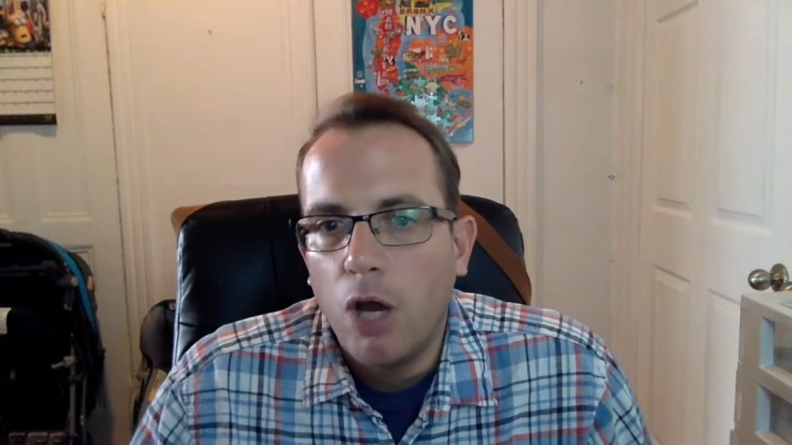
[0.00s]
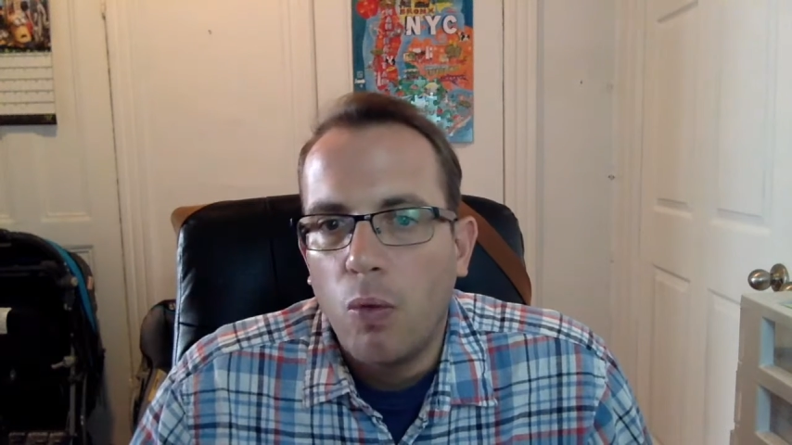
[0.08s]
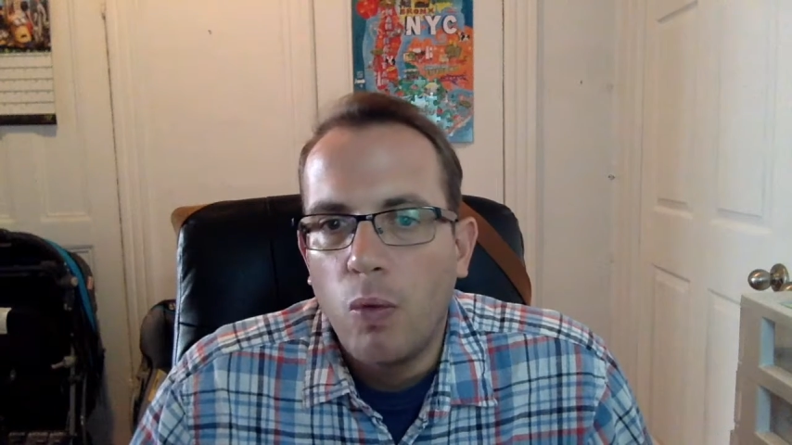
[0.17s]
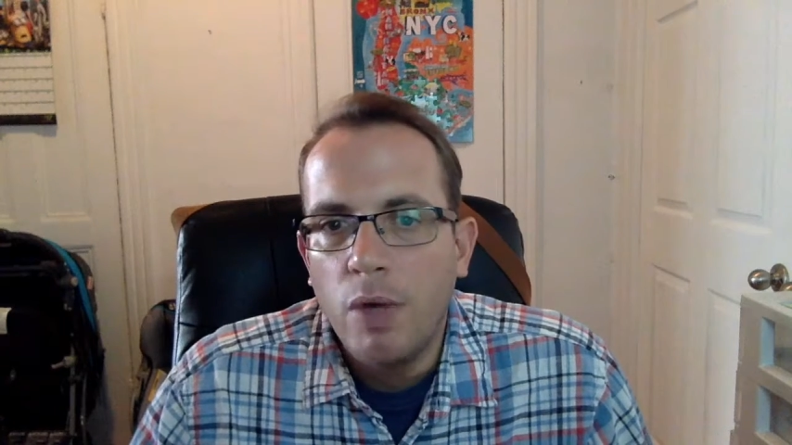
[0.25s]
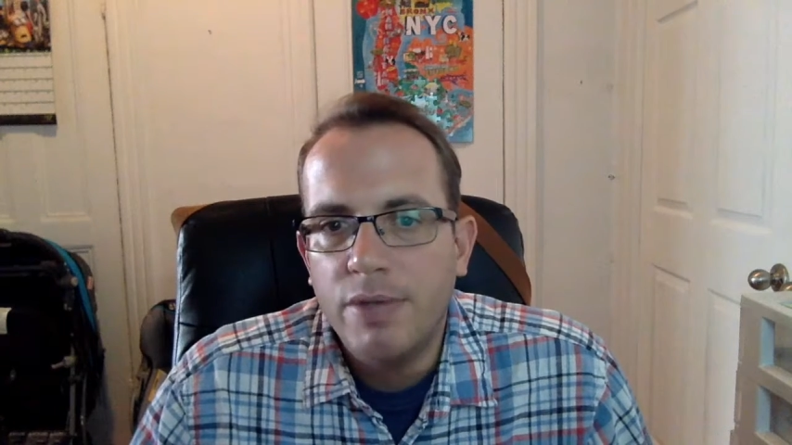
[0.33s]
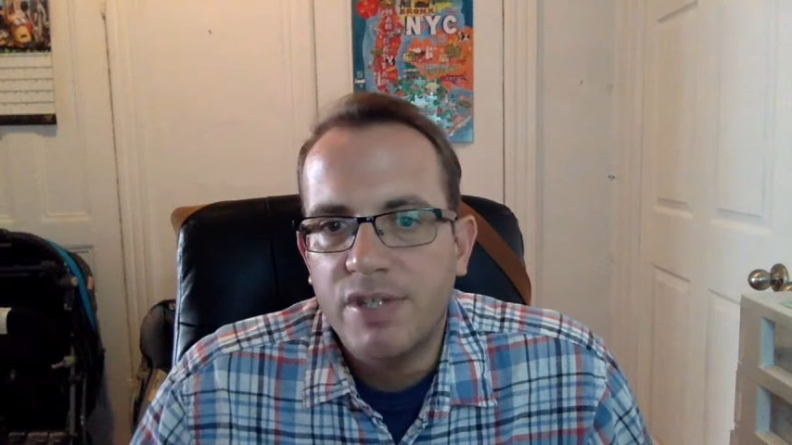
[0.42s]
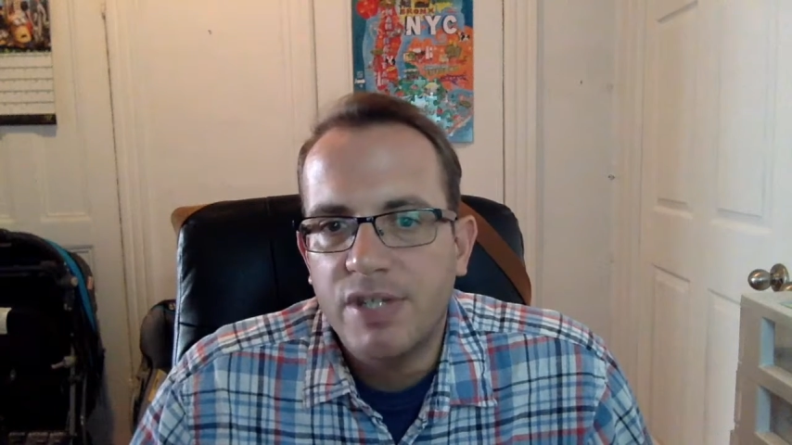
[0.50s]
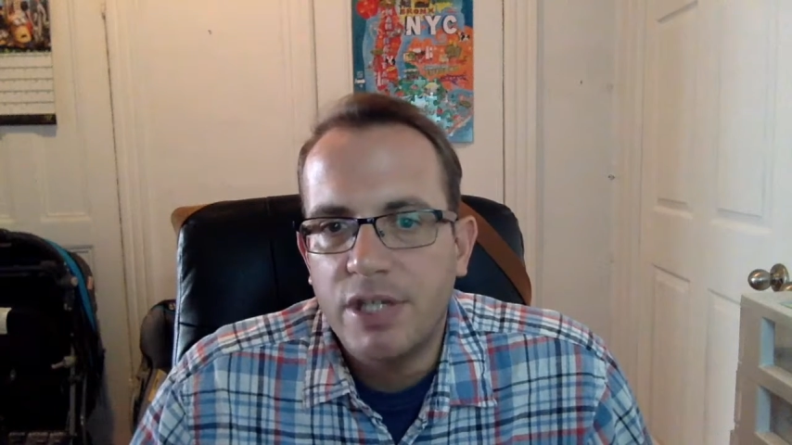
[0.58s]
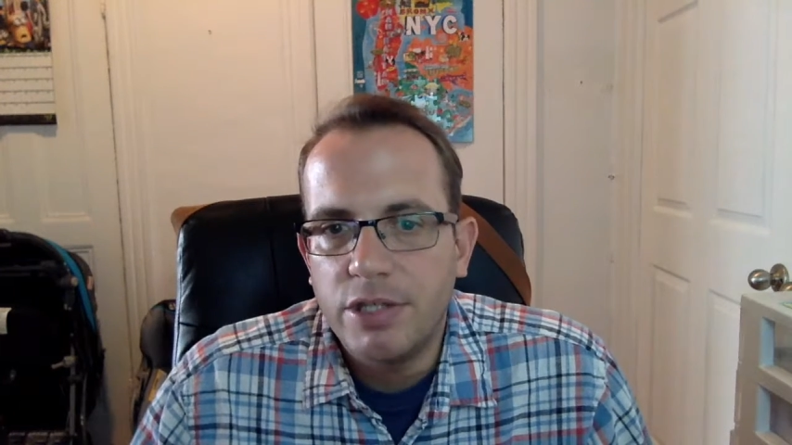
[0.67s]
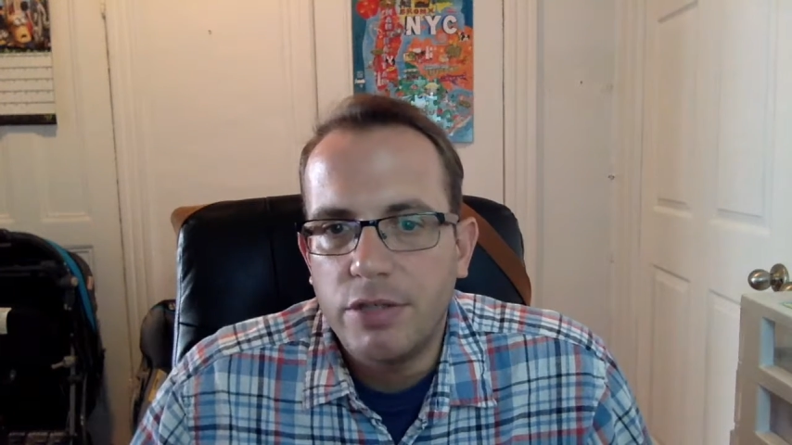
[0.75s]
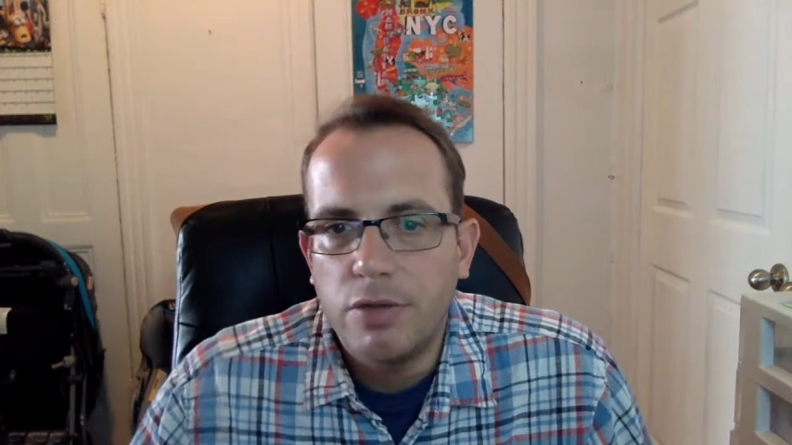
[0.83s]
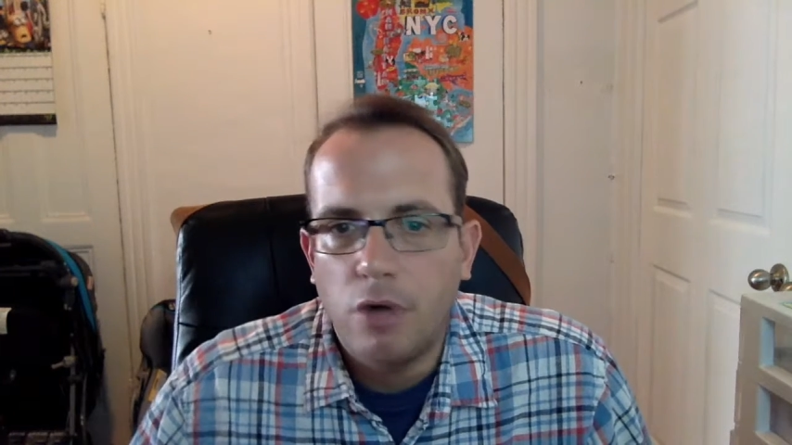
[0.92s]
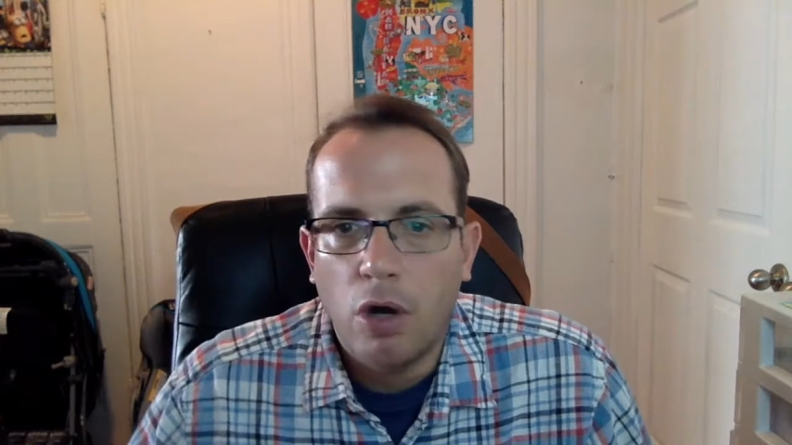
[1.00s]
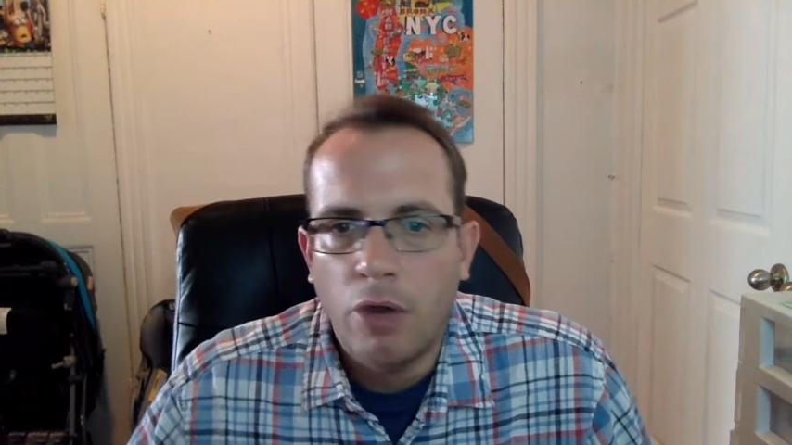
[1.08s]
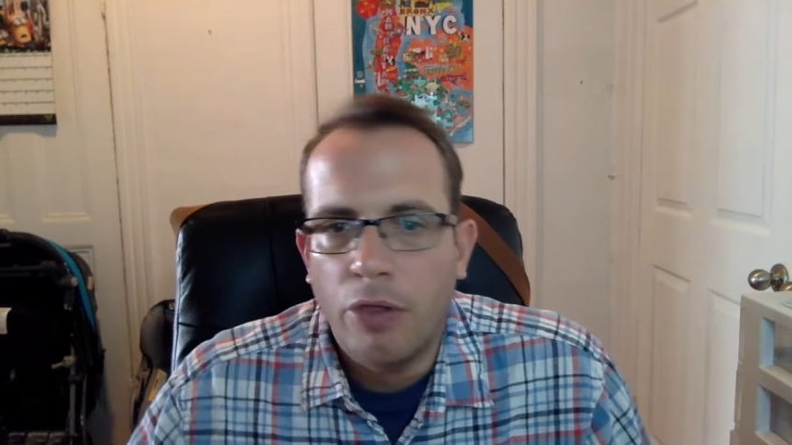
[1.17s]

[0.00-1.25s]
we will send you our